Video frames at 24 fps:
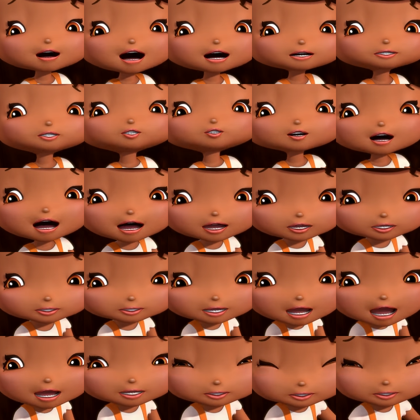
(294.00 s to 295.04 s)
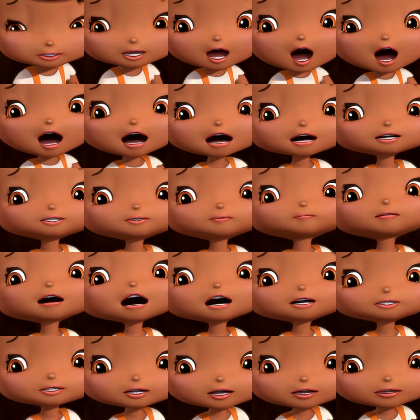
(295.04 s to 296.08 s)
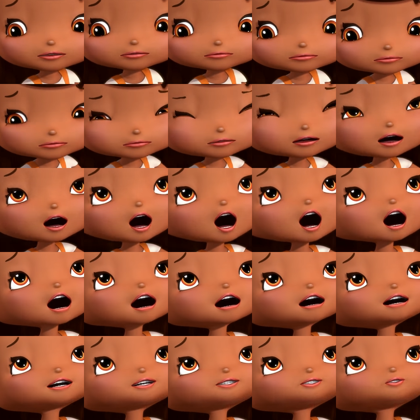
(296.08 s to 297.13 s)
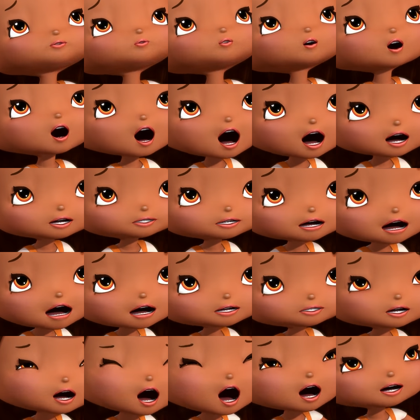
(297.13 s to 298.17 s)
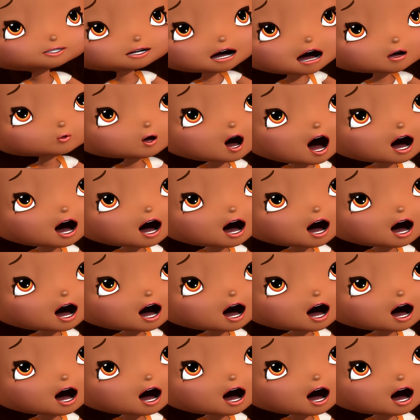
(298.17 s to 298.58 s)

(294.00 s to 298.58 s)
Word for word: make it delicious and bigger and stronger all at